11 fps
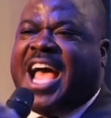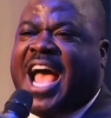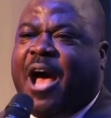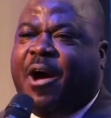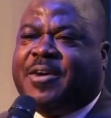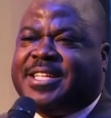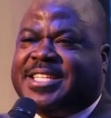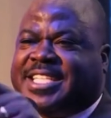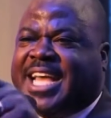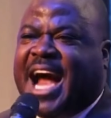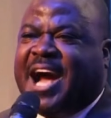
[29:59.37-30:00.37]
But when I
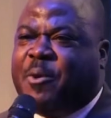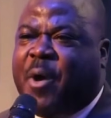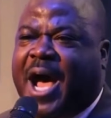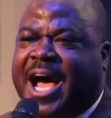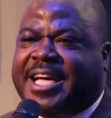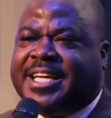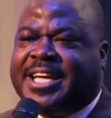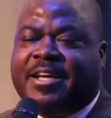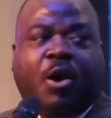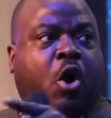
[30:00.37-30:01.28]
bought it was not 1 million pounds.